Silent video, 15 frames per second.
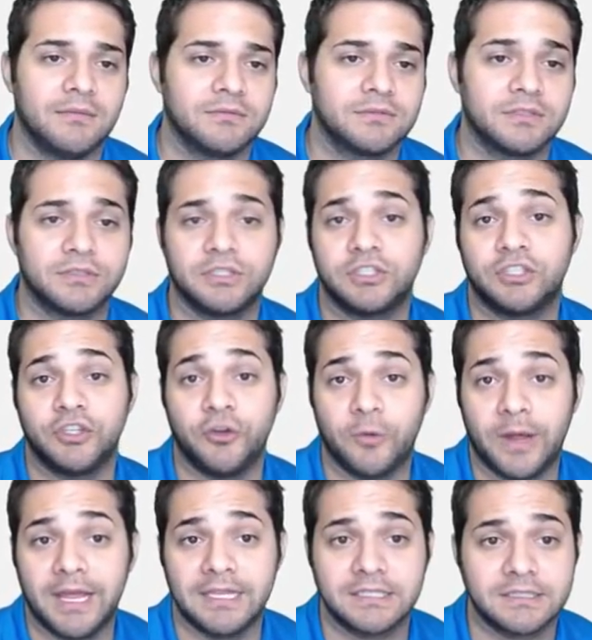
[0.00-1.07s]
such as
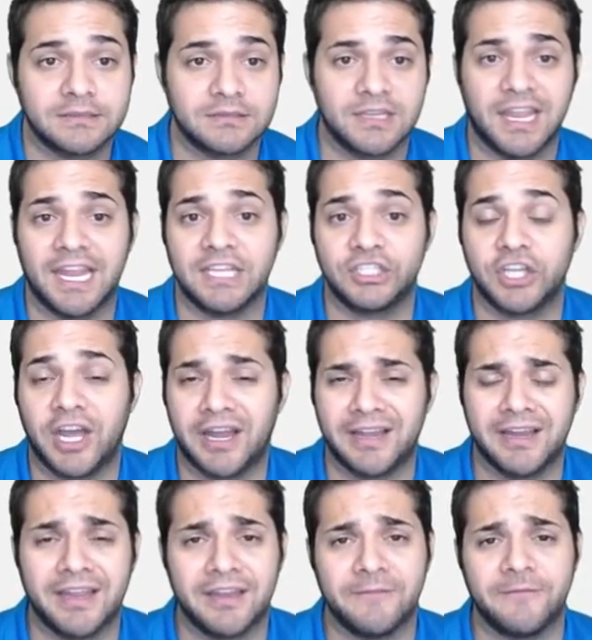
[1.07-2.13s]
U S and
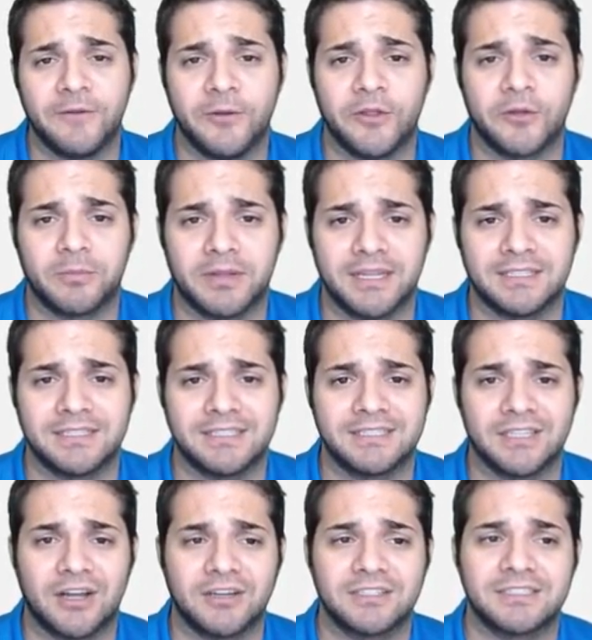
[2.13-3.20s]
China and a few other places
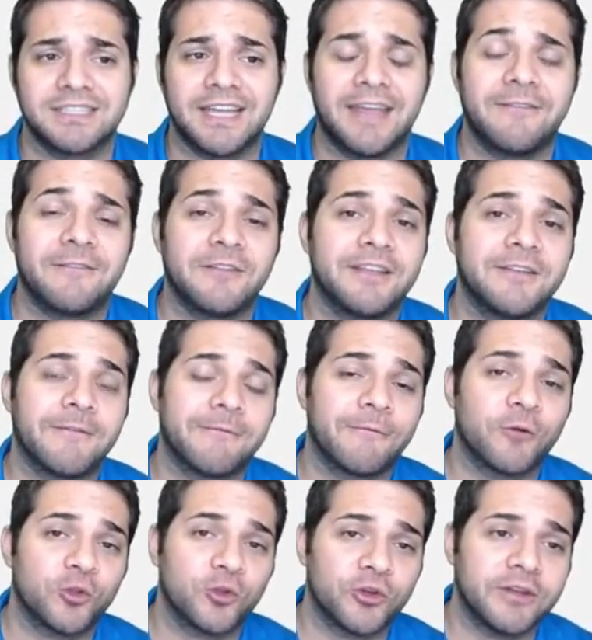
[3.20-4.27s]
are stifling
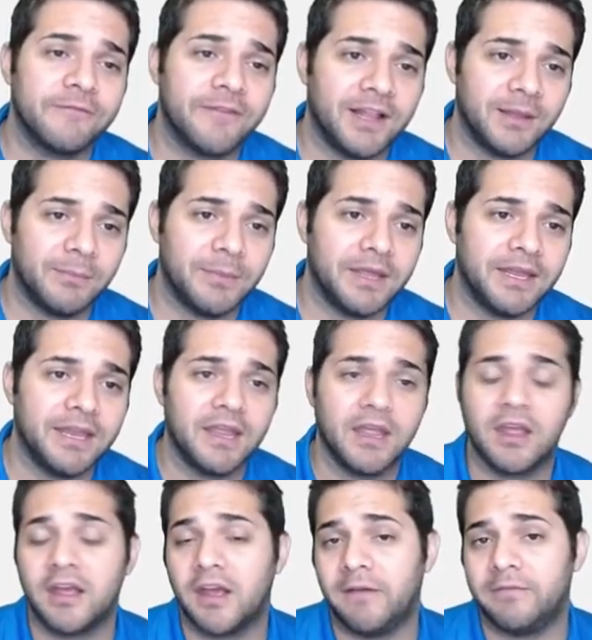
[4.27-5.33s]
further development
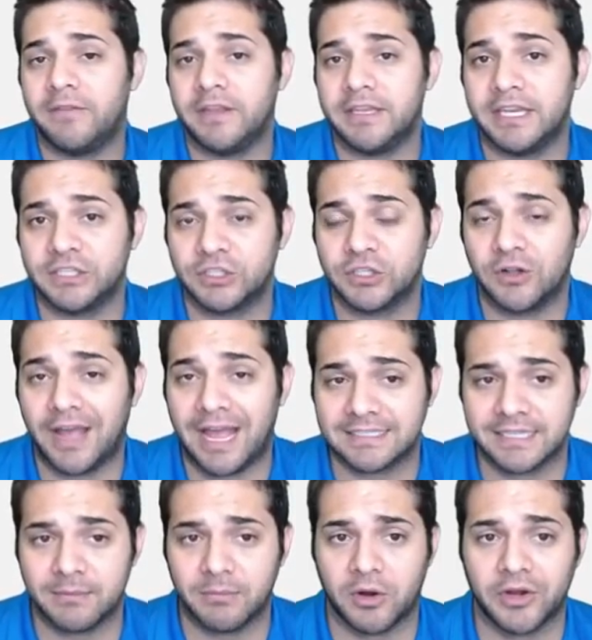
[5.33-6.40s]
of the digital
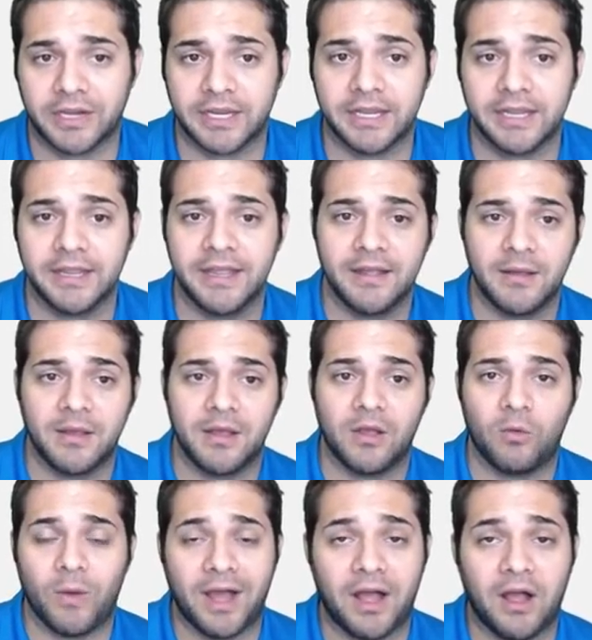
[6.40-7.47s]
asset market,
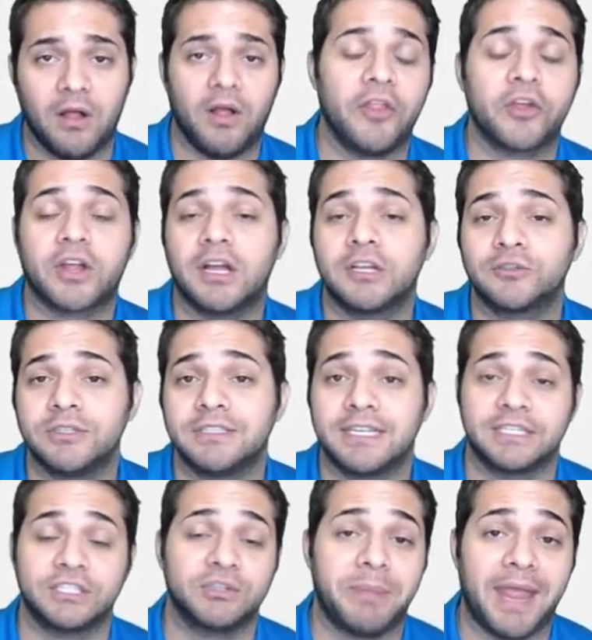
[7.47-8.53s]
while other countries
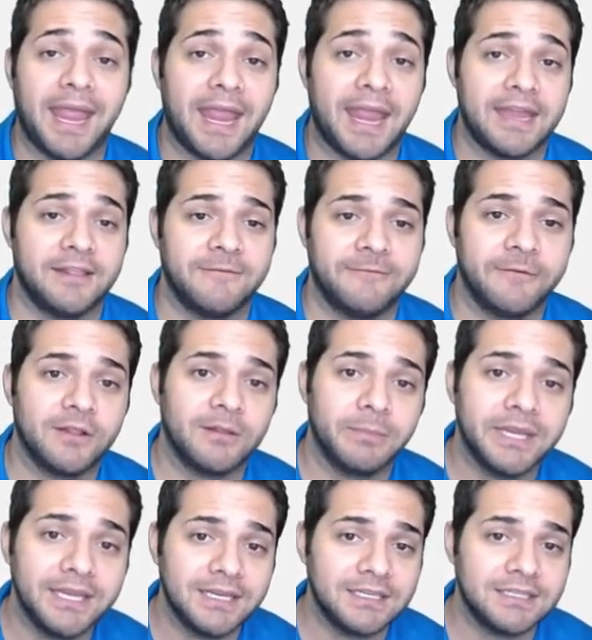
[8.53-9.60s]
like Japan and the
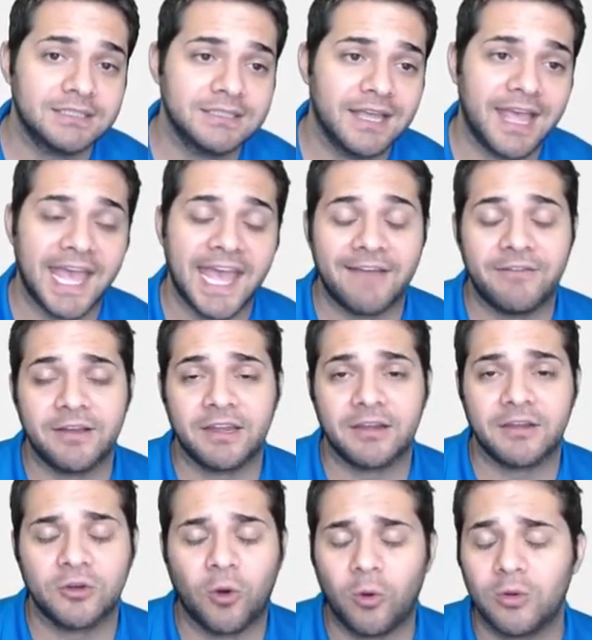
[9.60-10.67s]
Philippines
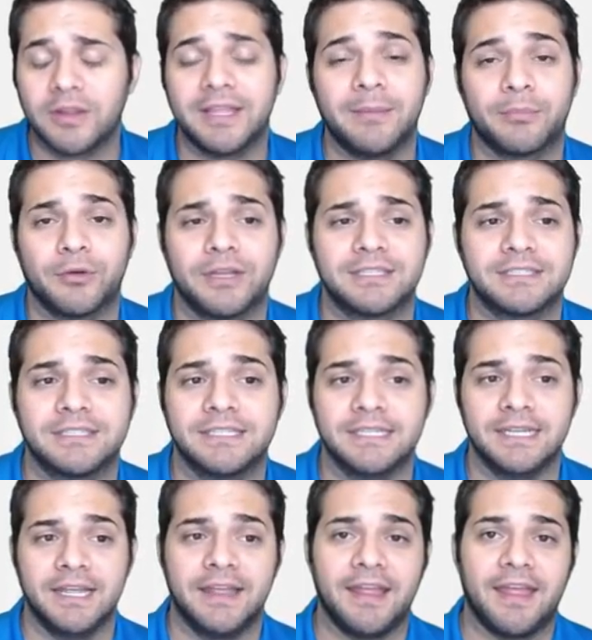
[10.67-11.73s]
haven't totally embraced
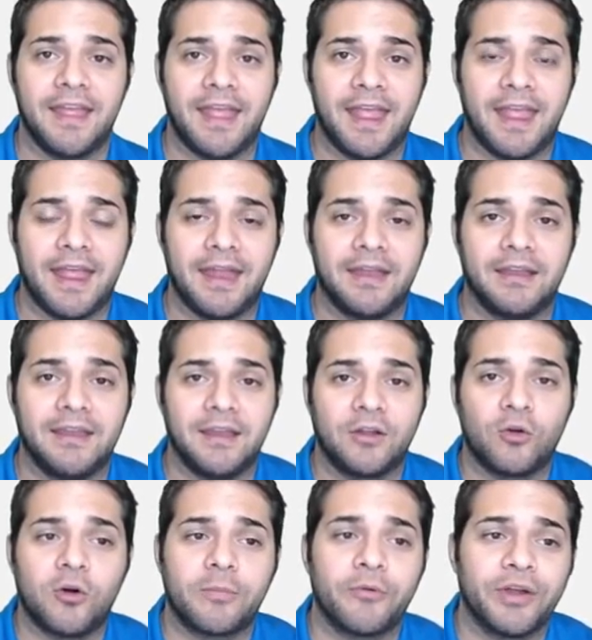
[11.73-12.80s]
it and
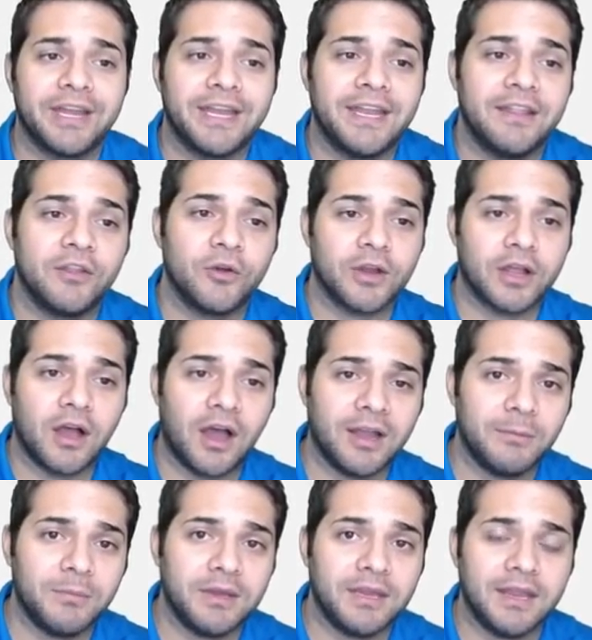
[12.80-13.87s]
incorporated it in their
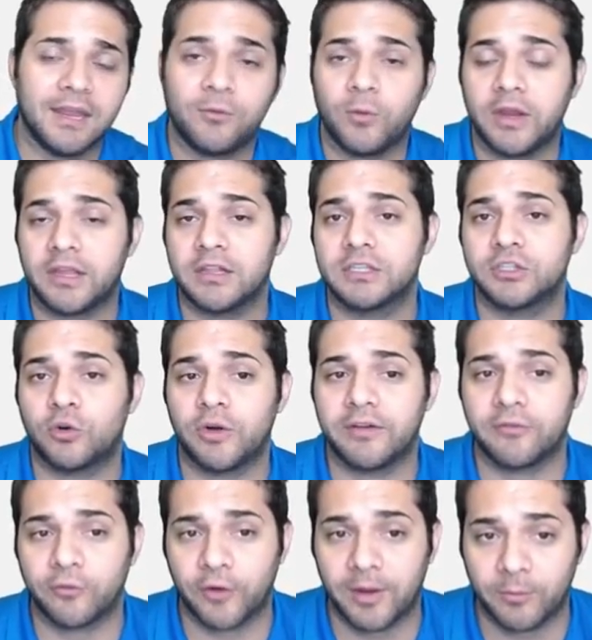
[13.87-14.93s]
economy and regulatory
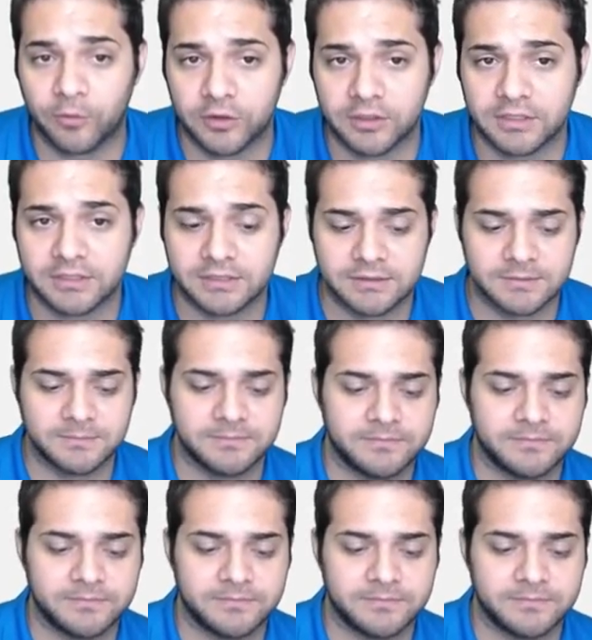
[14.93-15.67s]
frameworks.